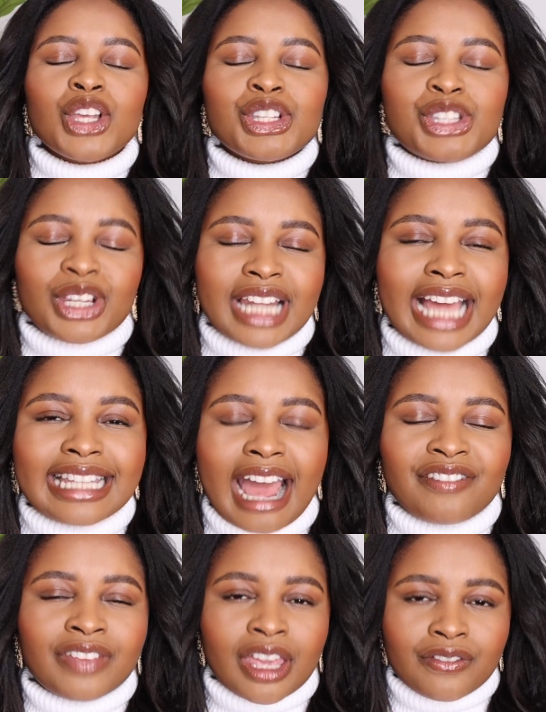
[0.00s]
So now that
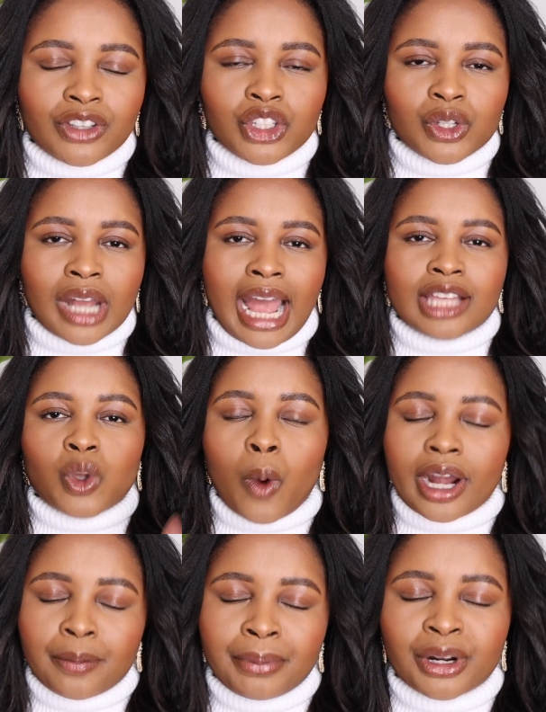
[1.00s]
I've given you guys
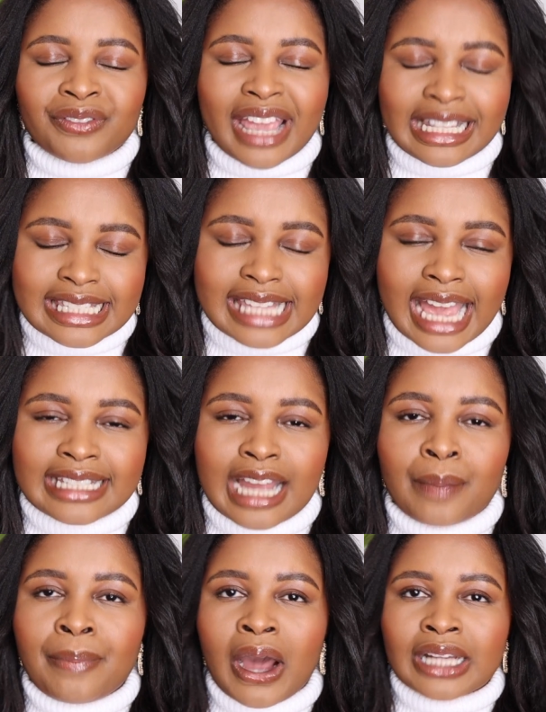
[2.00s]
quite a bit of insight
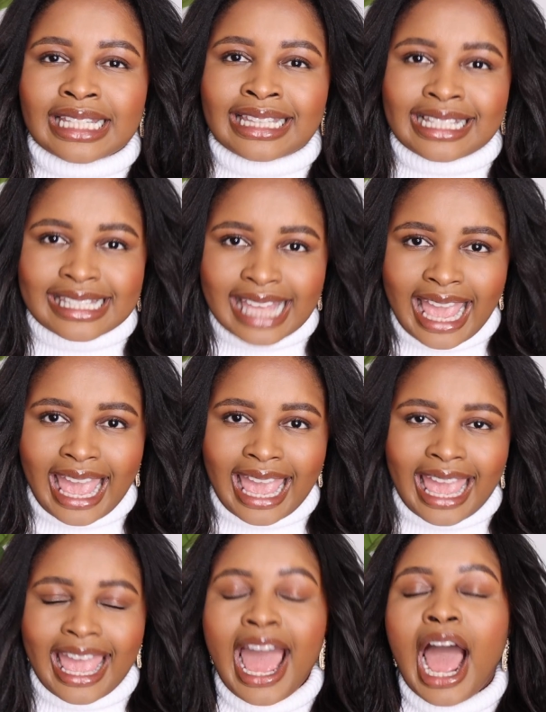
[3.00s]
about this
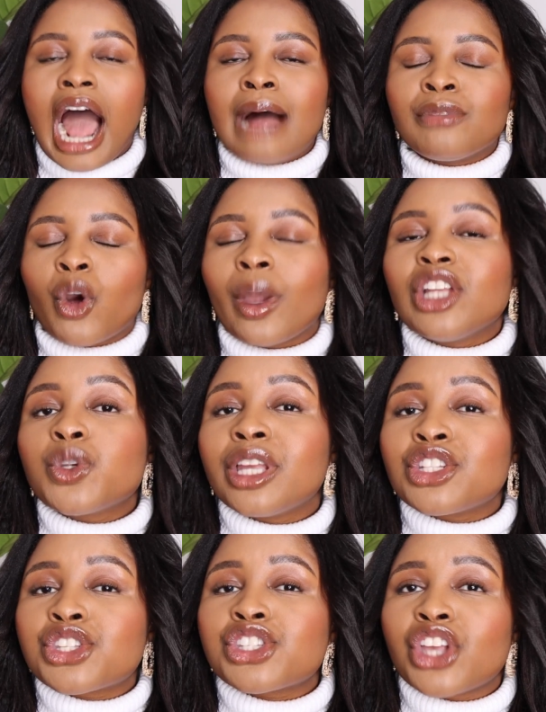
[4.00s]
hair, I'm going to
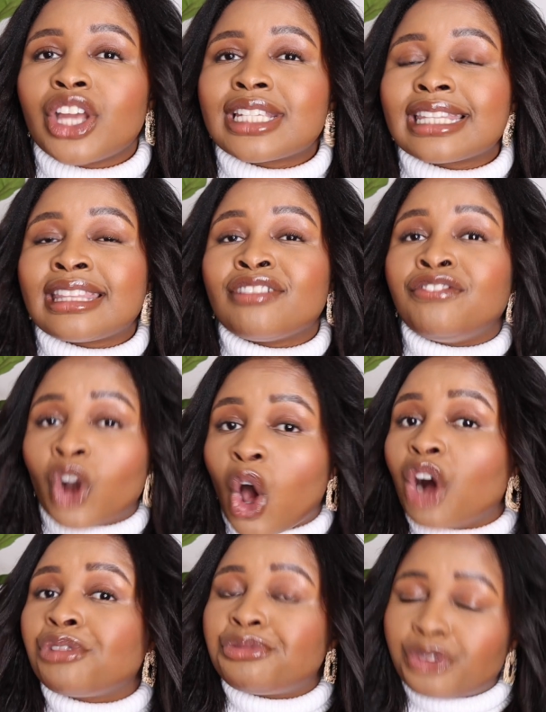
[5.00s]
insert the
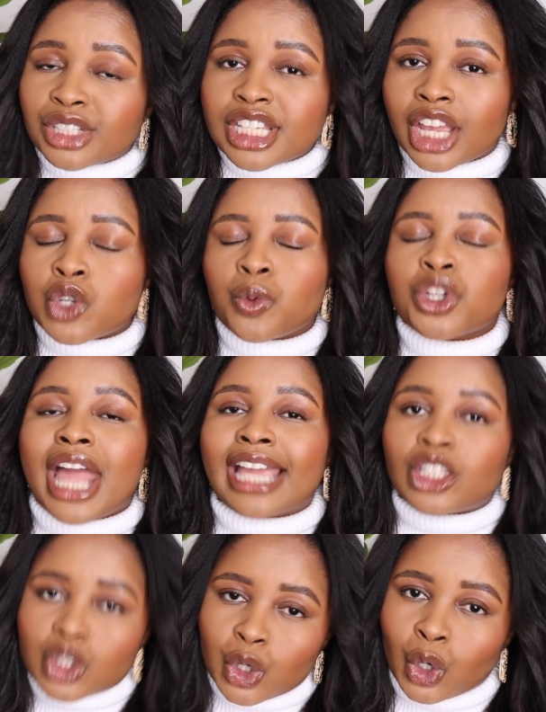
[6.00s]
vlog footage which
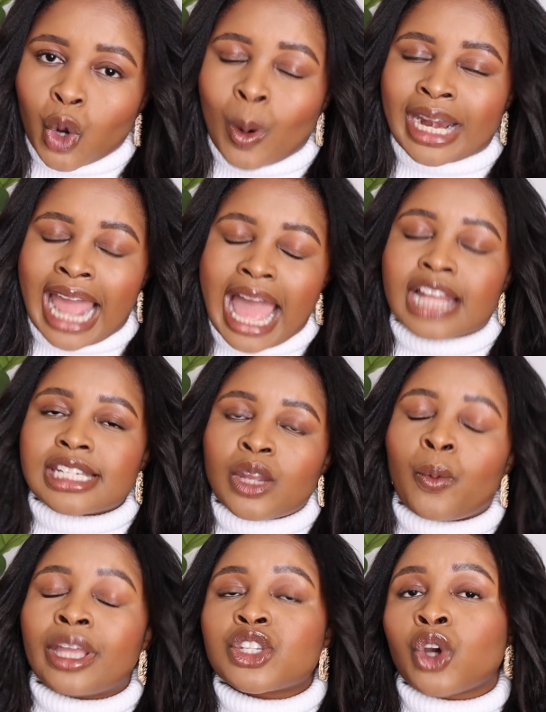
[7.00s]
I took when I actually
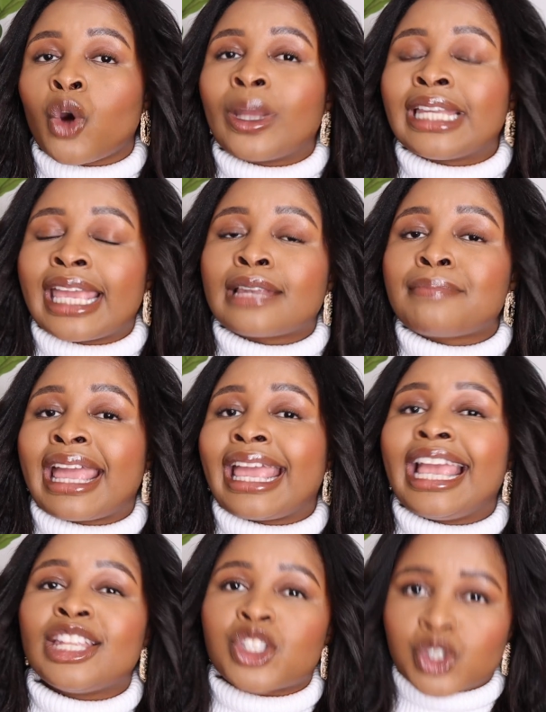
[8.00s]
went to go and get my
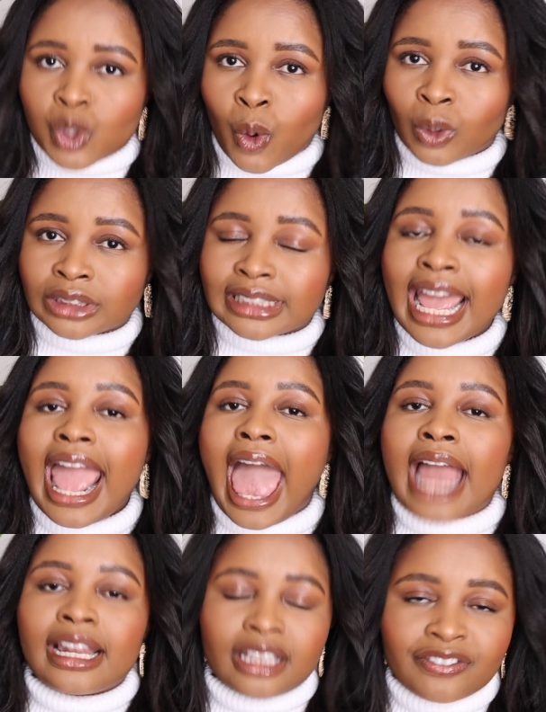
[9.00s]
hair installed.
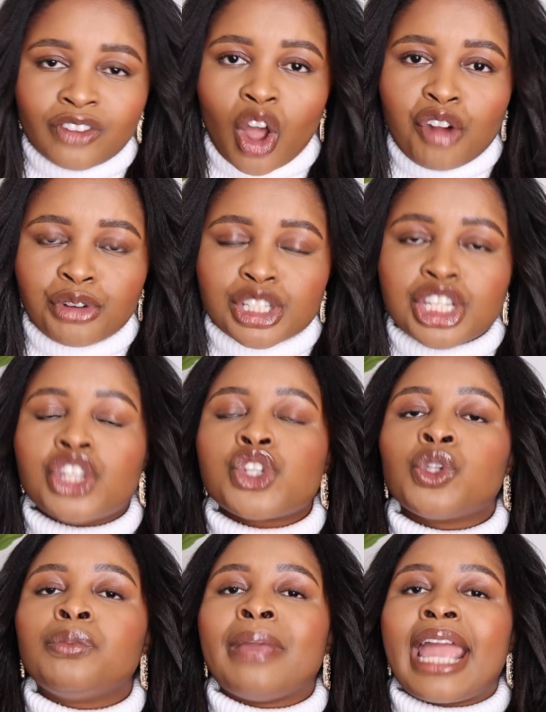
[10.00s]
And in the vlog footage,
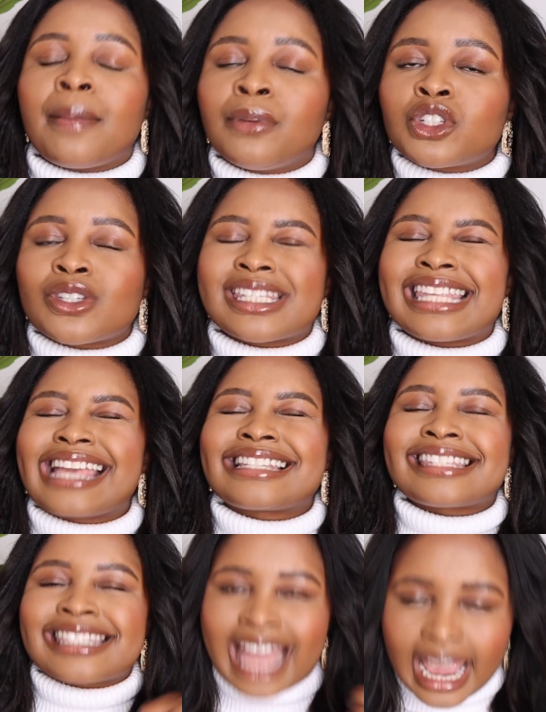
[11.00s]
you'll be able to see
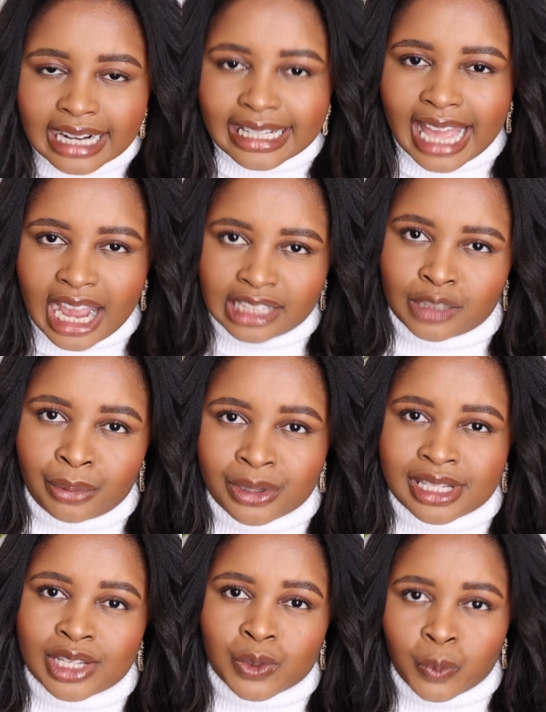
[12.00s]
exactly how the
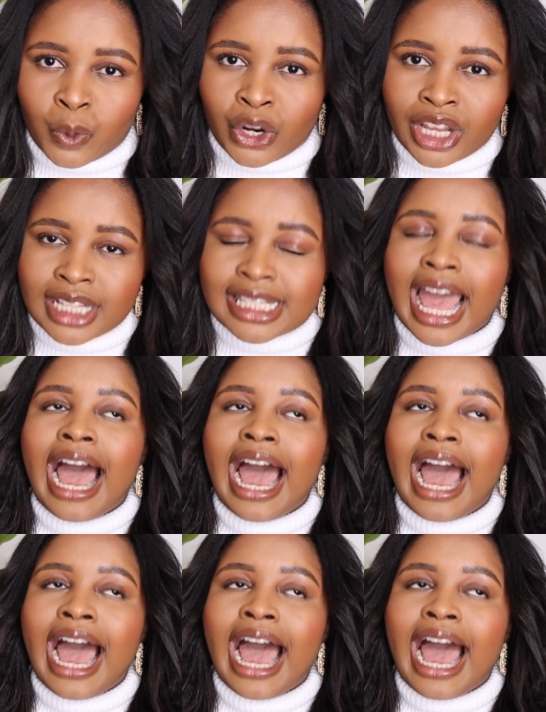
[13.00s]
process works.